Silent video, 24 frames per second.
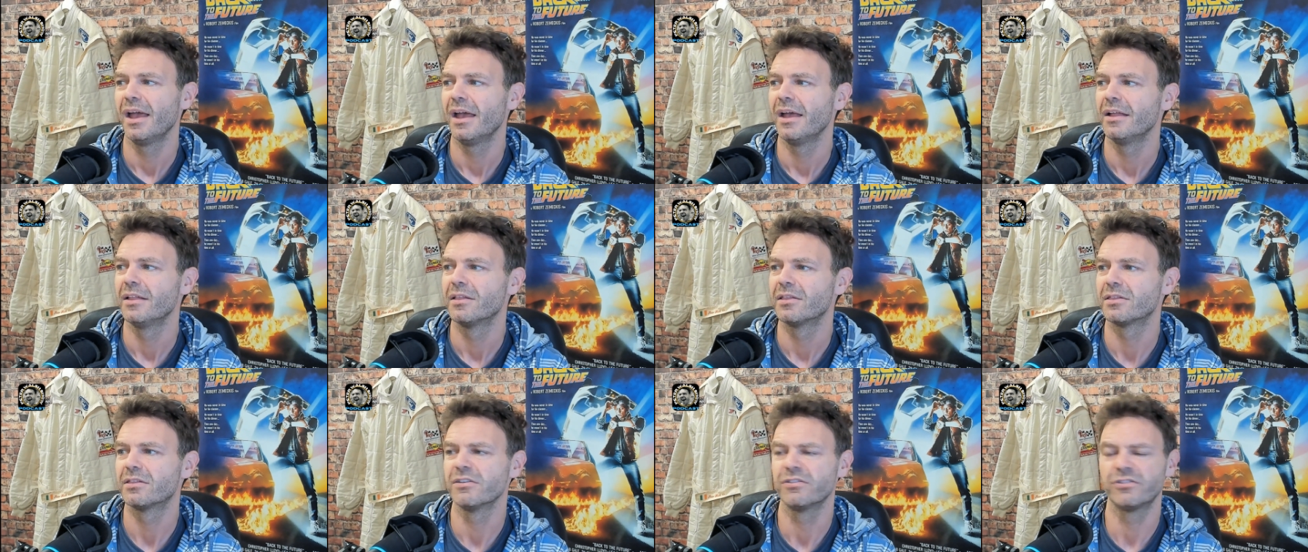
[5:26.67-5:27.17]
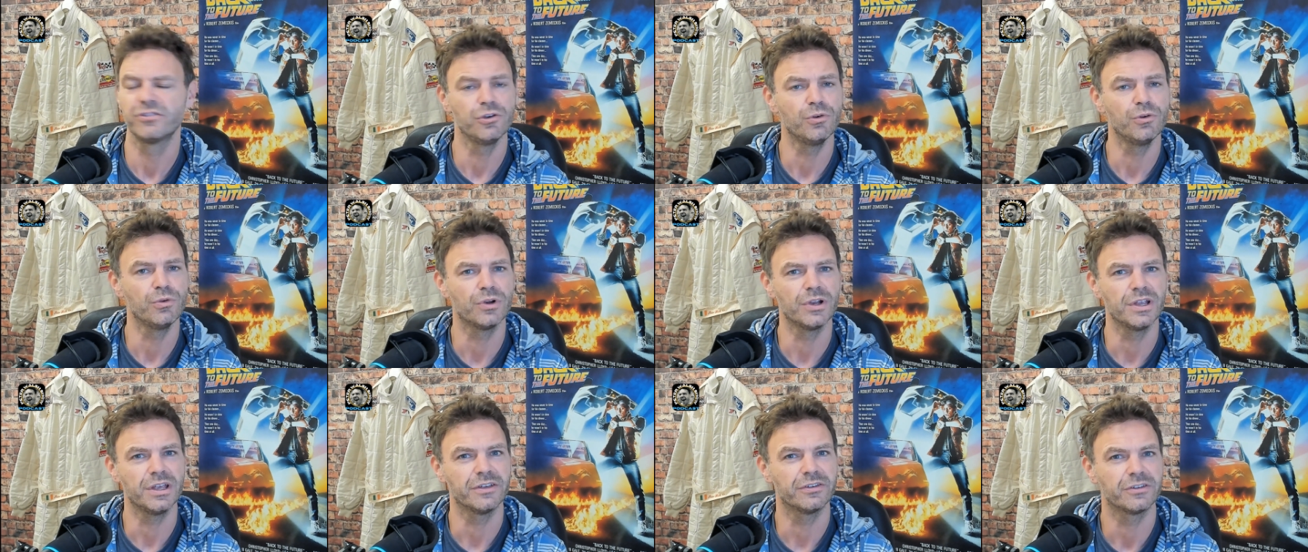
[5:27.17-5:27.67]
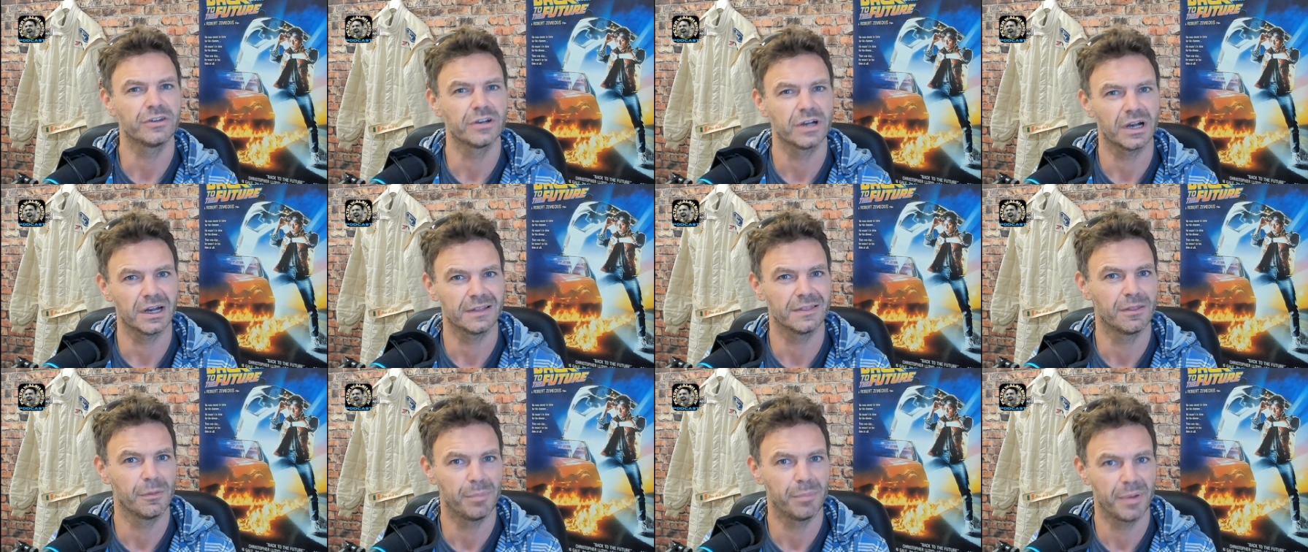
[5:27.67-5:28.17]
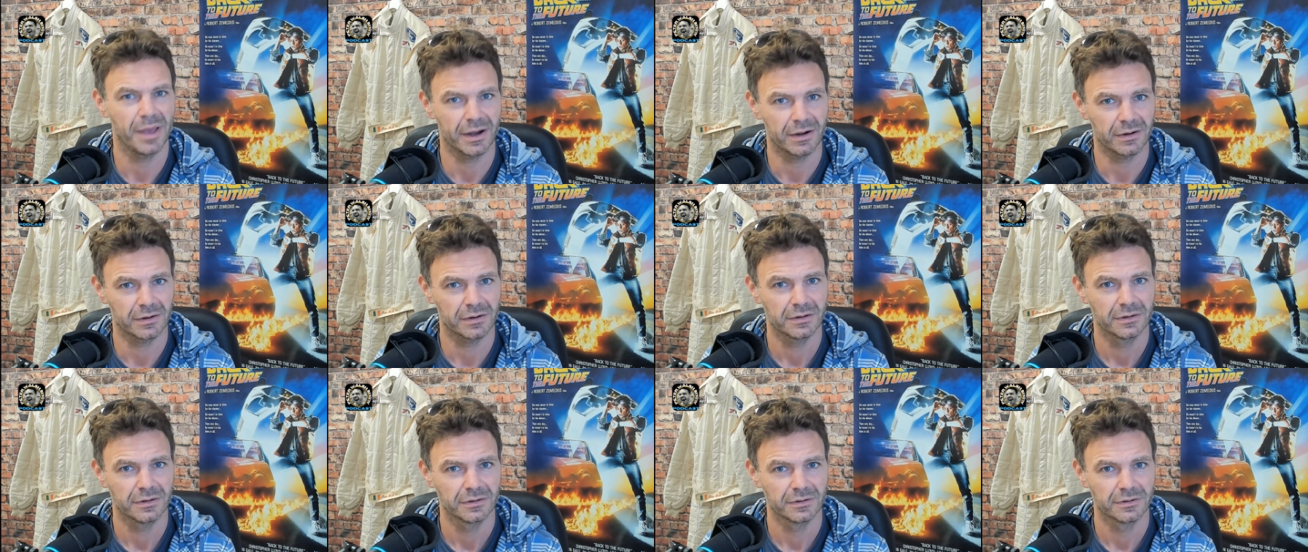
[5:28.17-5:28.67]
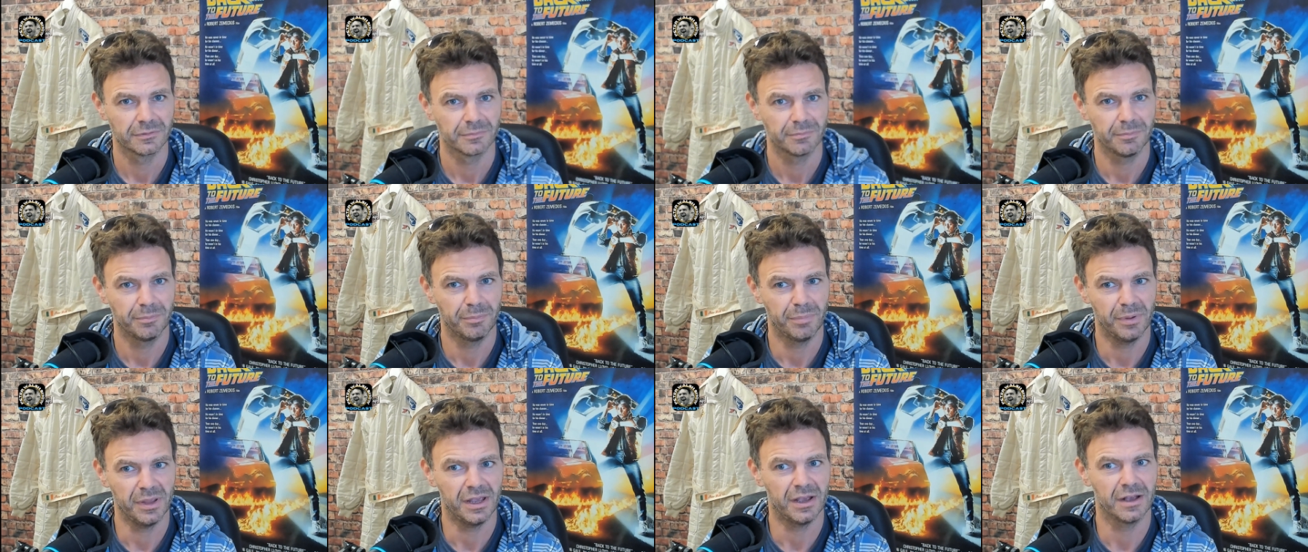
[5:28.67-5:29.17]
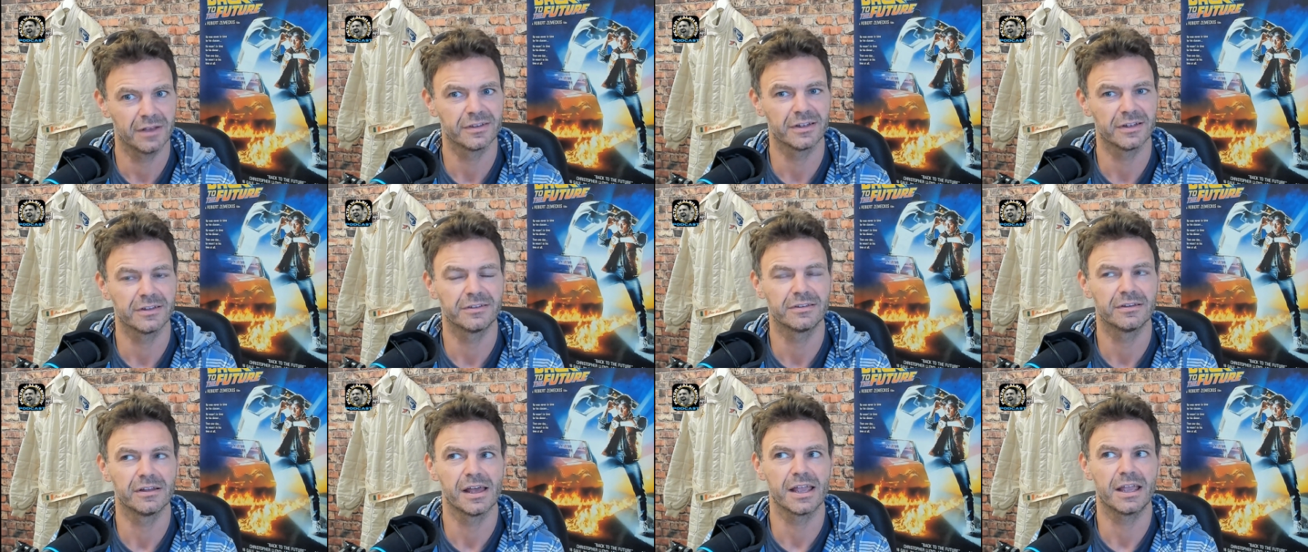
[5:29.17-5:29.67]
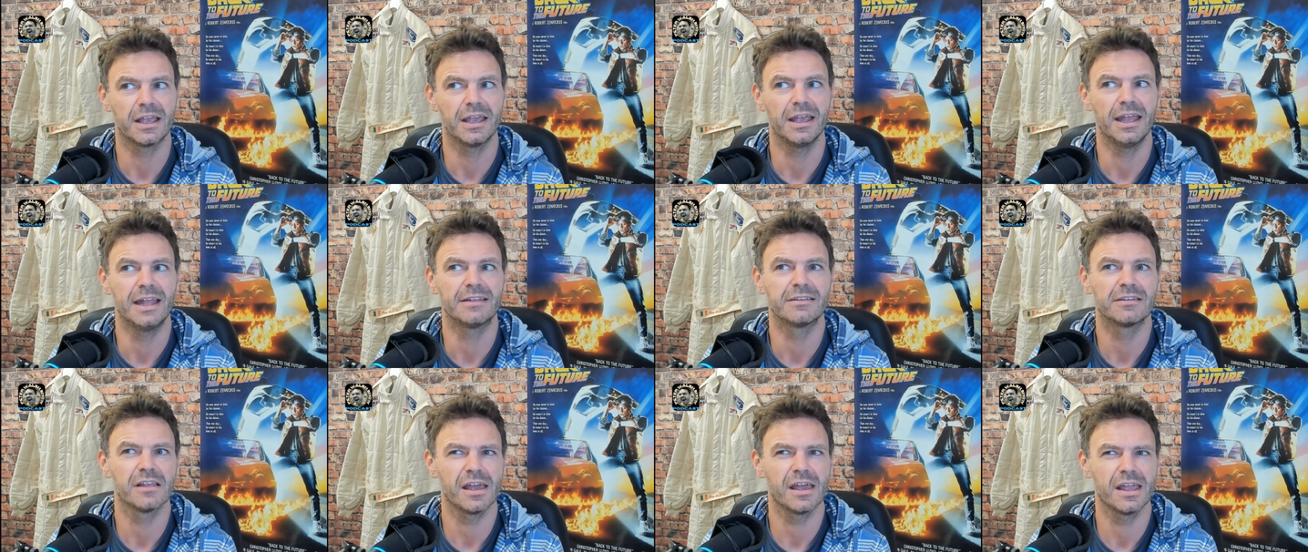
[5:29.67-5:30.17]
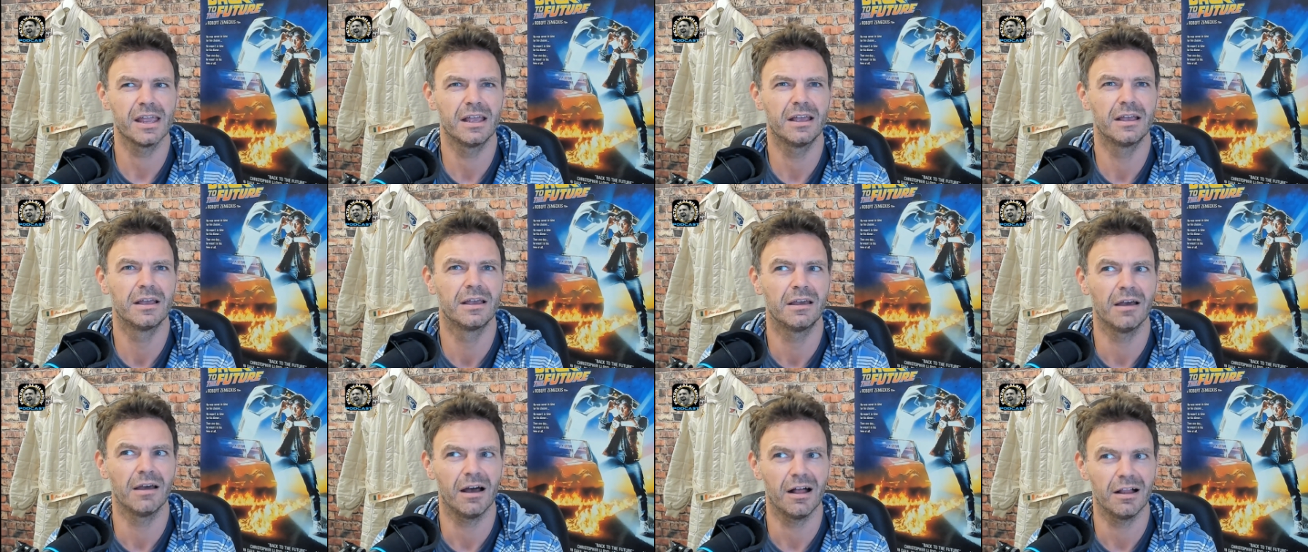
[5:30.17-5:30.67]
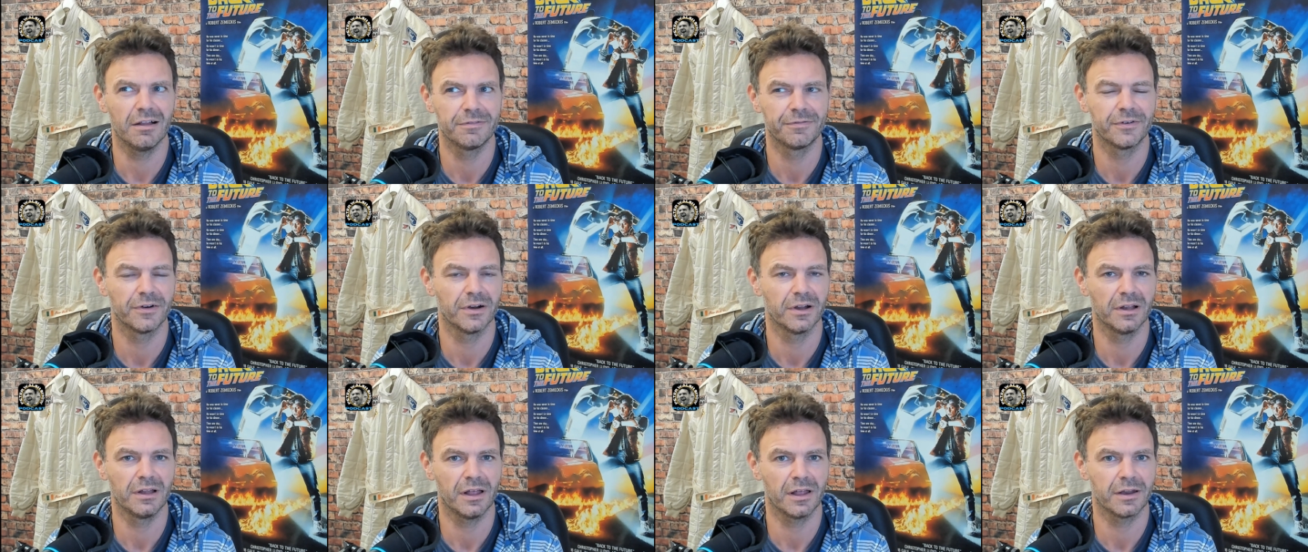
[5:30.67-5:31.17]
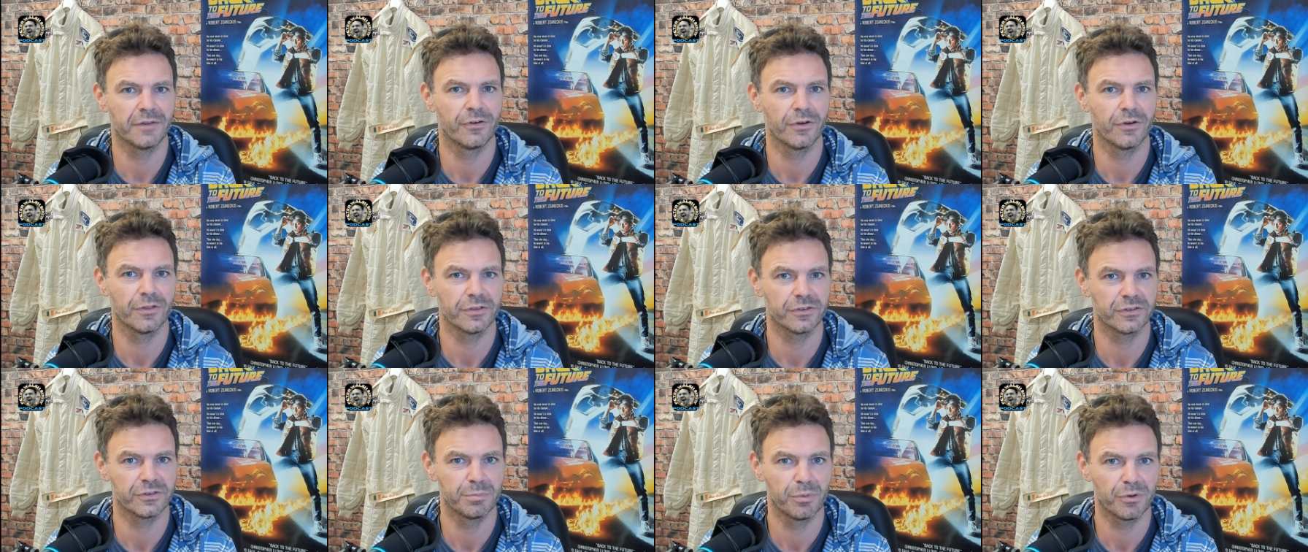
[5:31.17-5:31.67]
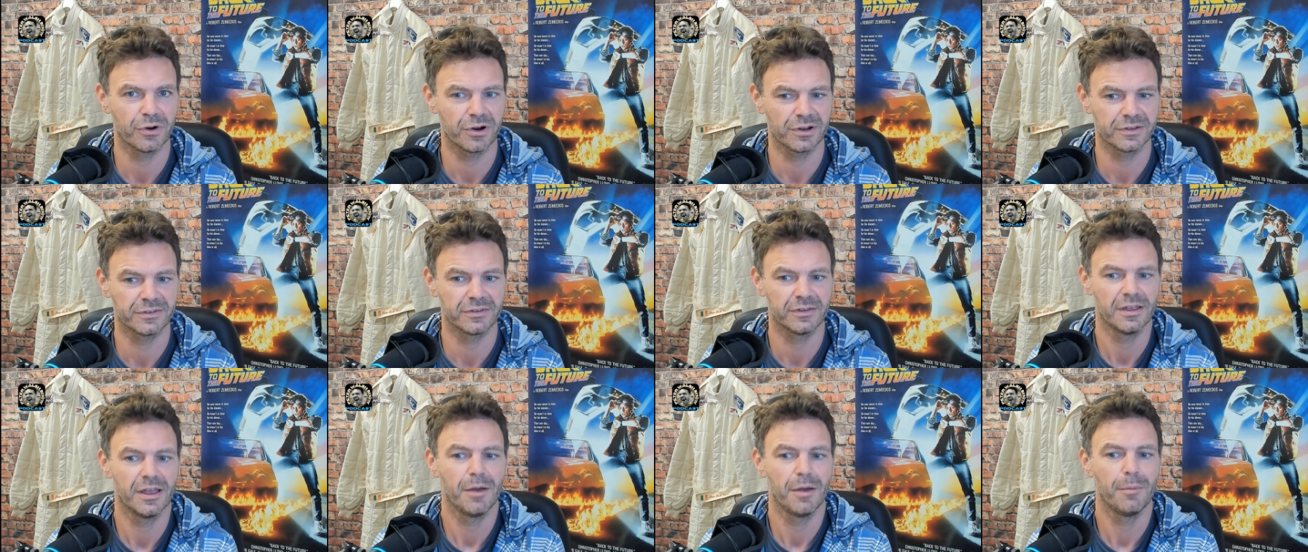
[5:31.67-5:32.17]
the sooner you start, the better, because it's like, it's like golf or a lot of other sports.